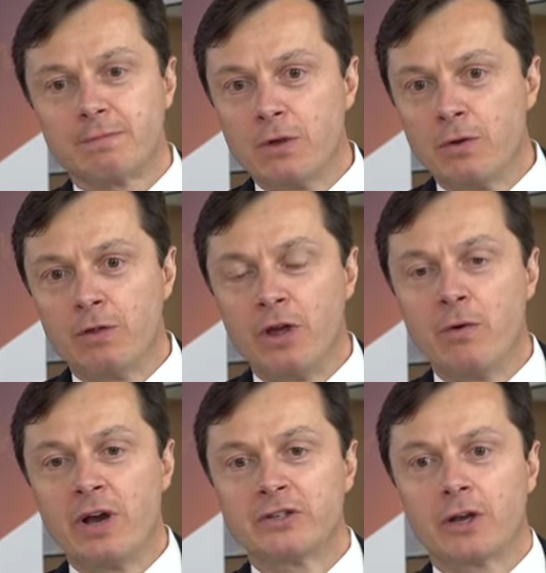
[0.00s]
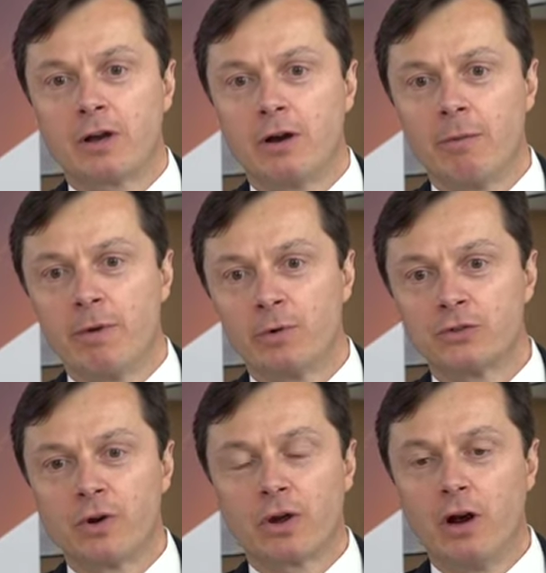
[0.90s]
you know, the US economy
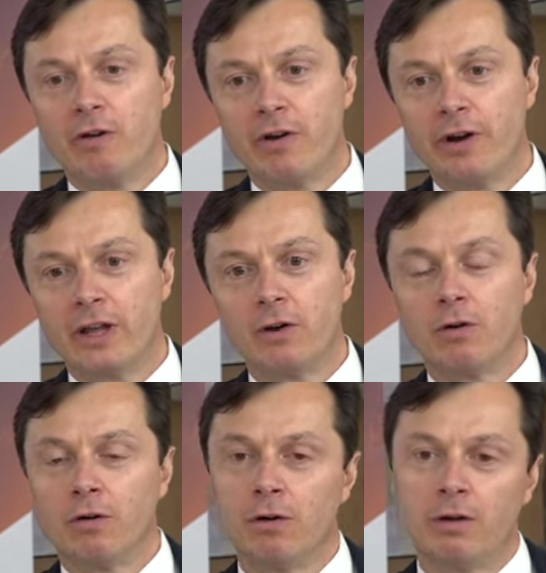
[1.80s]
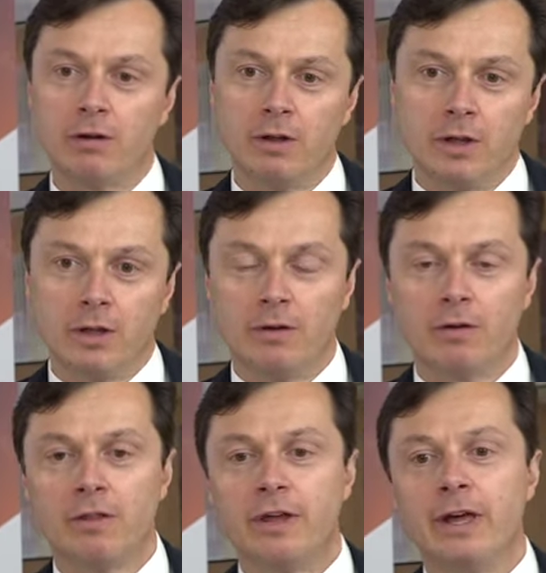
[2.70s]
was recovering, or, you
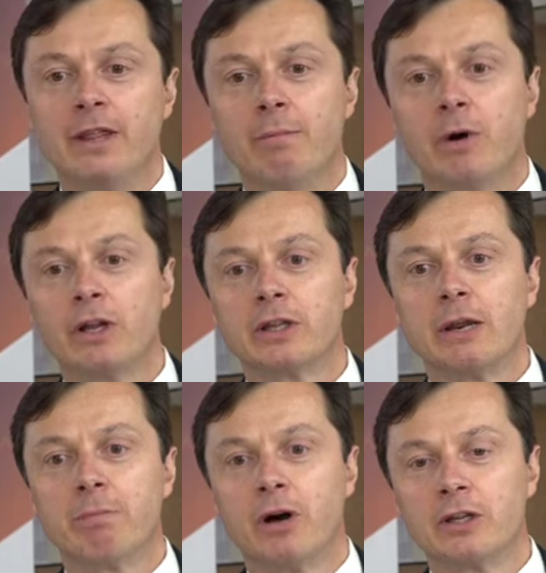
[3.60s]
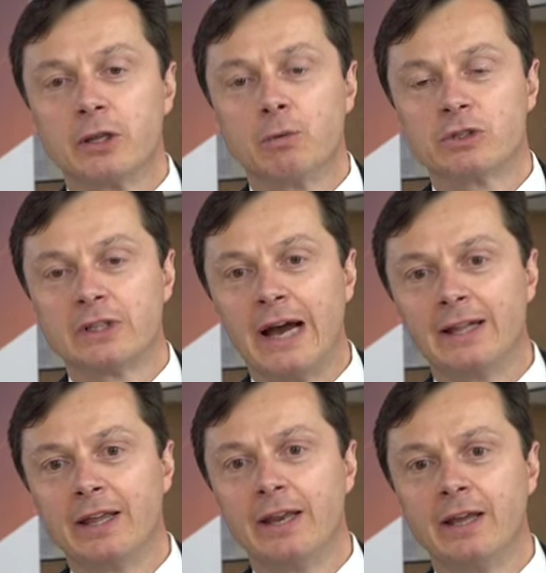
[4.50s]
know, the monetary policy was
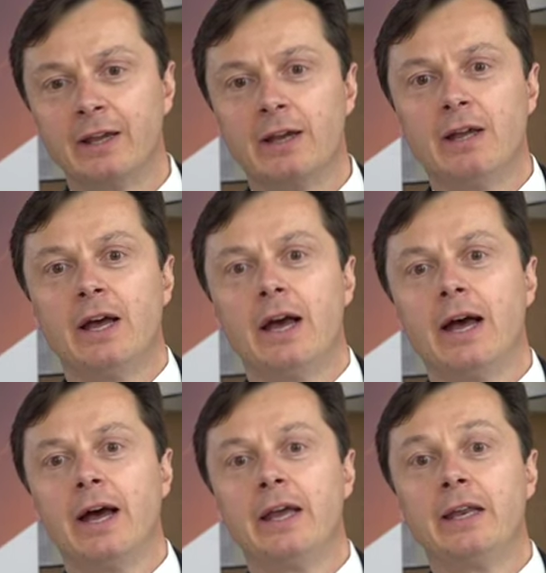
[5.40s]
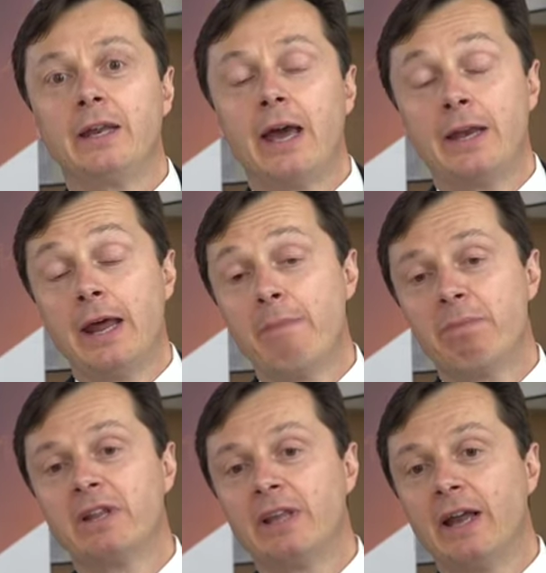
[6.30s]
tightening, it
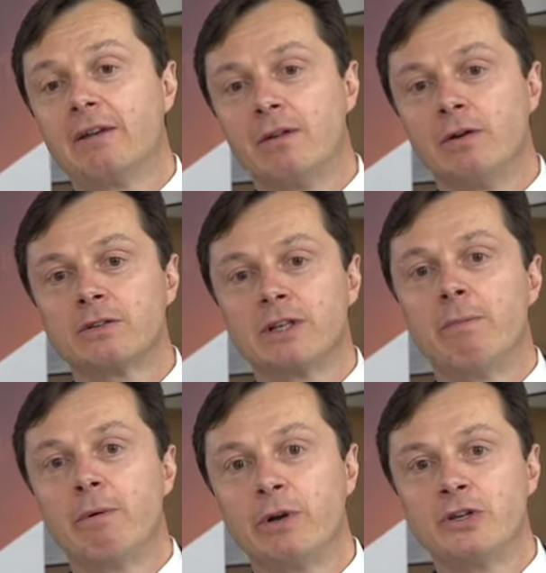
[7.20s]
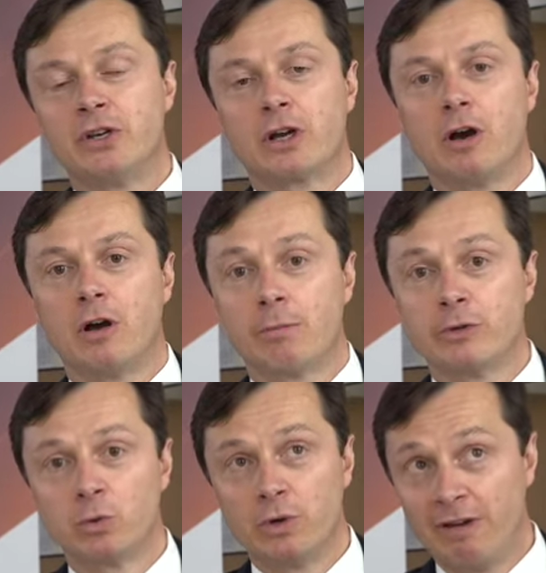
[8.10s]
happened that, you know, some emerging
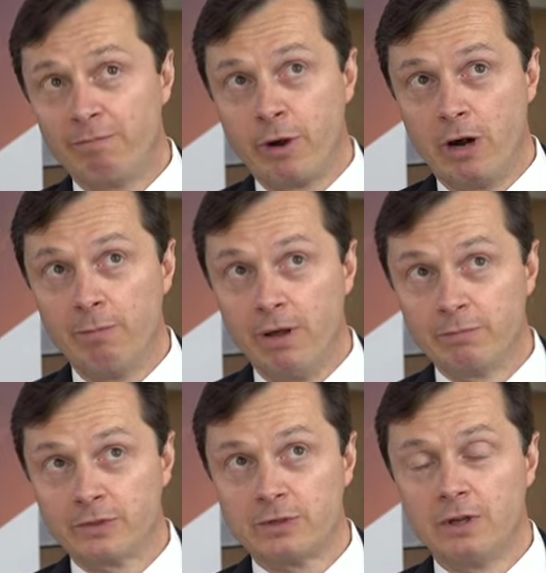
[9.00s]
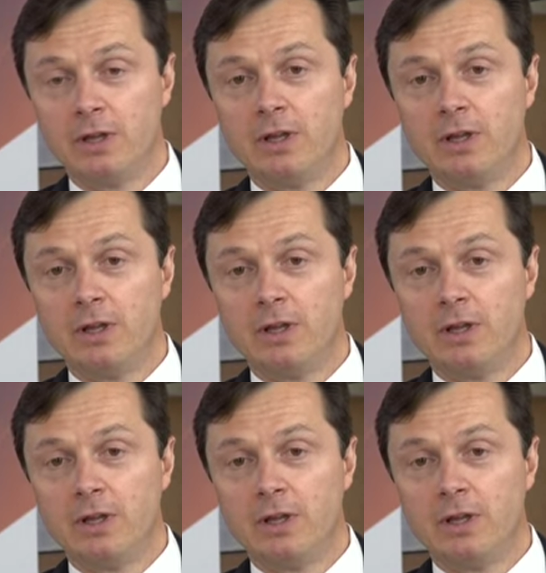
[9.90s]
economies would have problems.